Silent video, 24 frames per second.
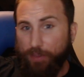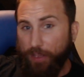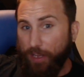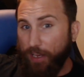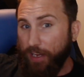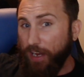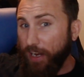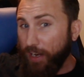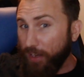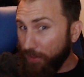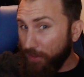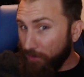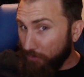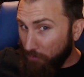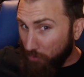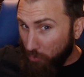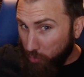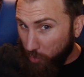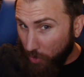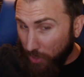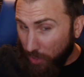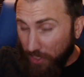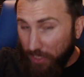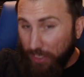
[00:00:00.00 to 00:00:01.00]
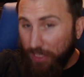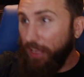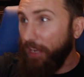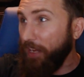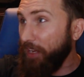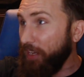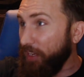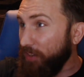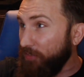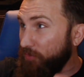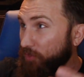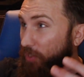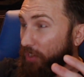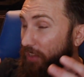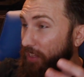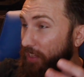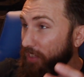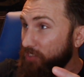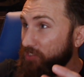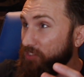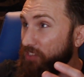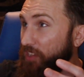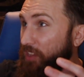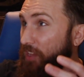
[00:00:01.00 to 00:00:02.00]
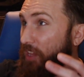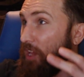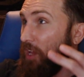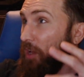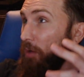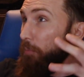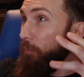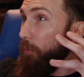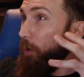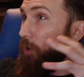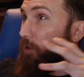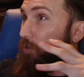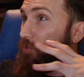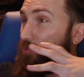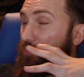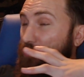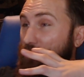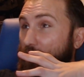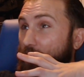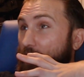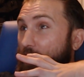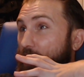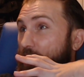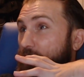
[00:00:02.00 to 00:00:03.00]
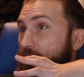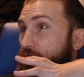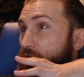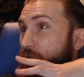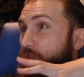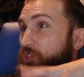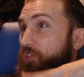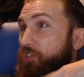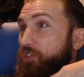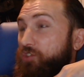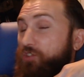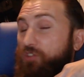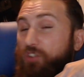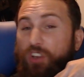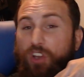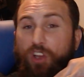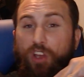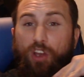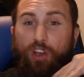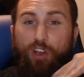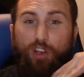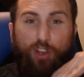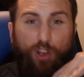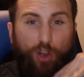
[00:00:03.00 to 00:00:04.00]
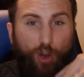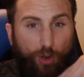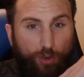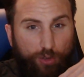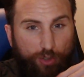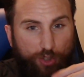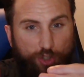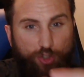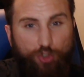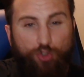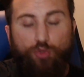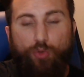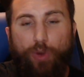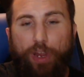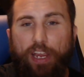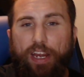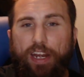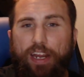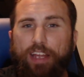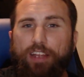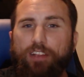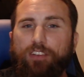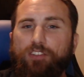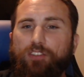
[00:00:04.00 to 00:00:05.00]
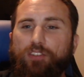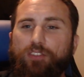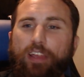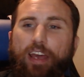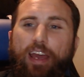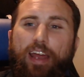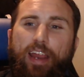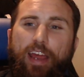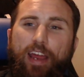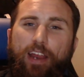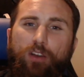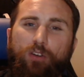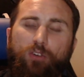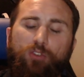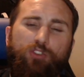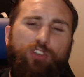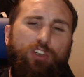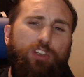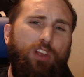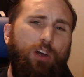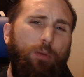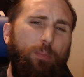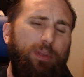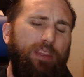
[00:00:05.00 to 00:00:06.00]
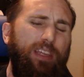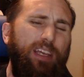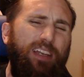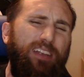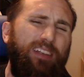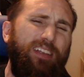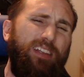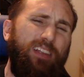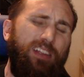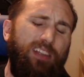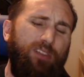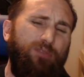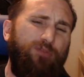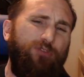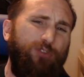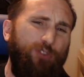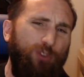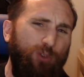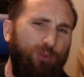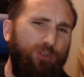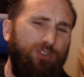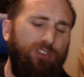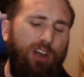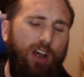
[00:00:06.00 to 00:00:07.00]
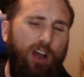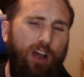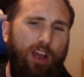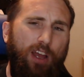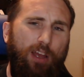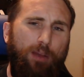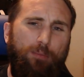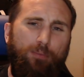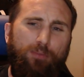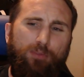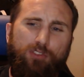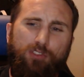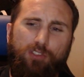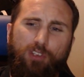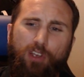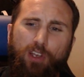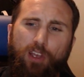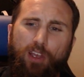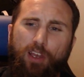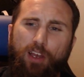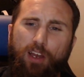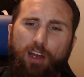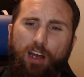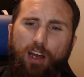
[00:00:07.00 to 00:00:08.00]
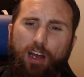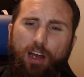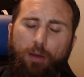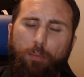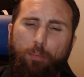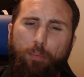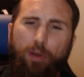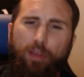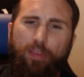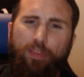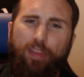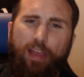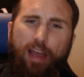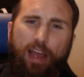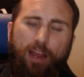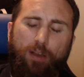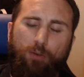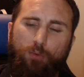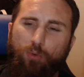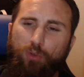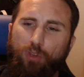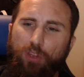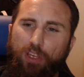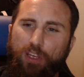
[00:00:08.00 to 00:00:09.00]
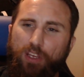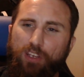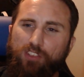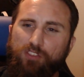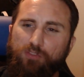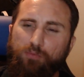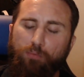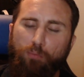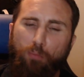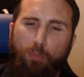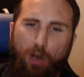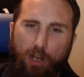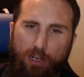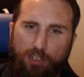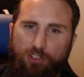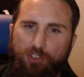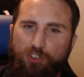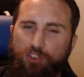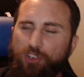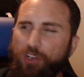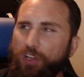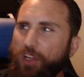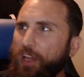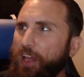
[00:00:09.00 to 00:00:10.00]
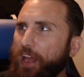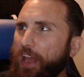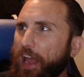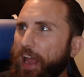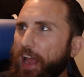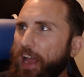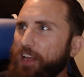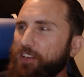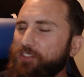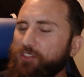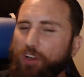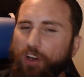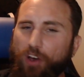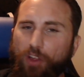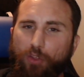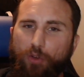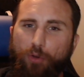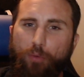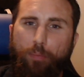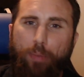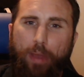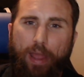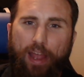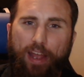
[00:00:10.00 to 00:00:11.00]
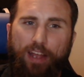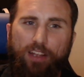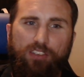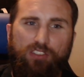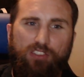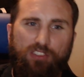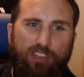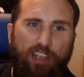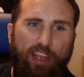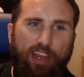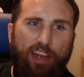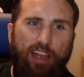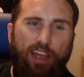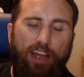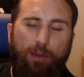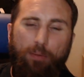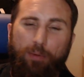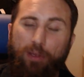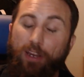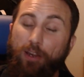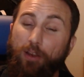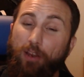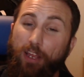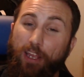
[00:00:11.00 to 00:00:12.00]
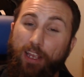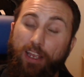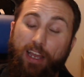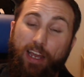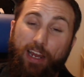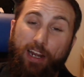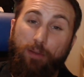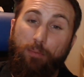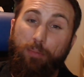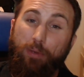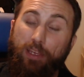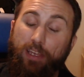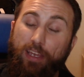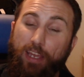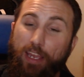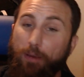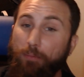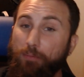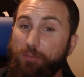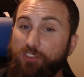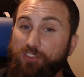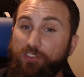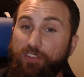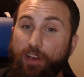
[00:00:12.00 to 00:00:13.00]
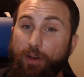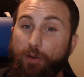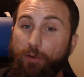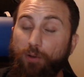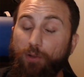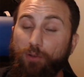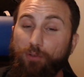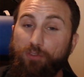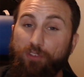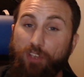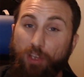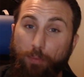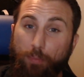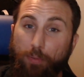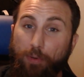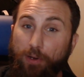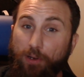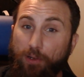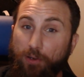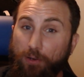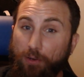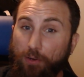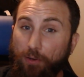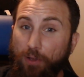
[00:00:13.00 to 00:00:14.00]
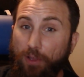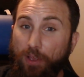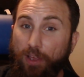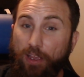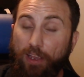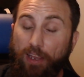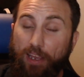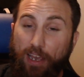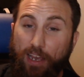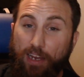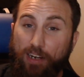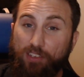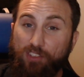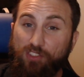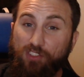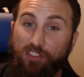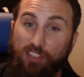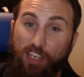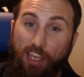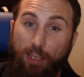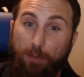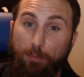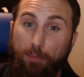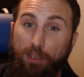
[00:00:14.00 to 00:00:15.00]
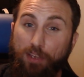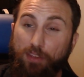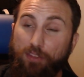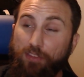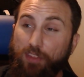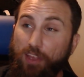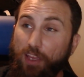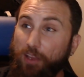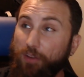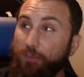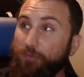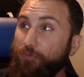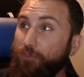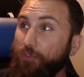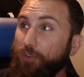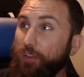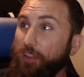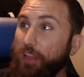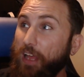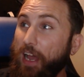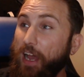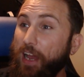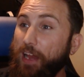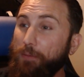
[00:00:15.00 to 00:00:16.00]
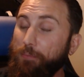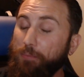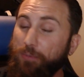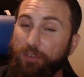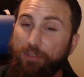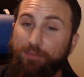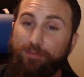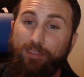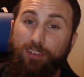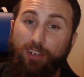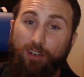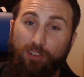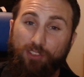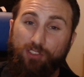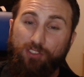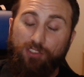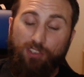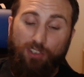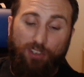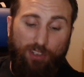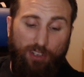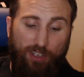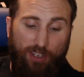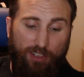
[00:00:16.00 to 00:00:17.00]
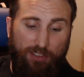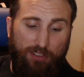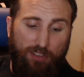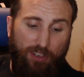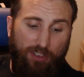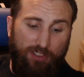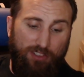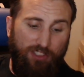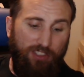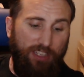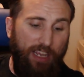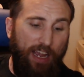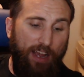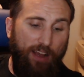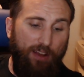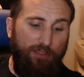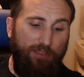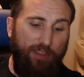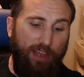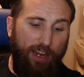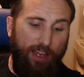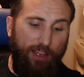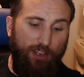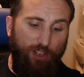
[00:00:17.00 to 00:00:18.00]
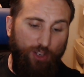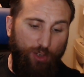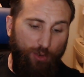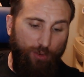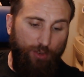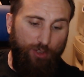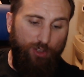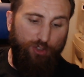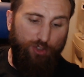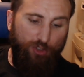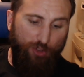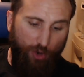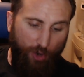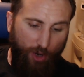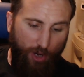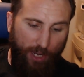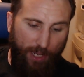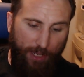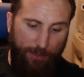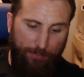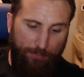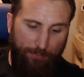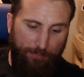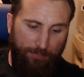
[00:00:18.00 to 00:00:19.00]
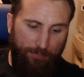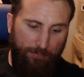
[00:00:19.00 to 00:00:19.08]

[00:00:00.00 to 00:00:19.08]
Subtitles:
They kind of really, like, if you listen, most songs would just go straight into that energy. No, but they did it a few times, but not really as much as other bands did it. I mean, it kind of became a stereotypical kind of samey thing for a lot, but you know, it's still a sound that I do enjoy.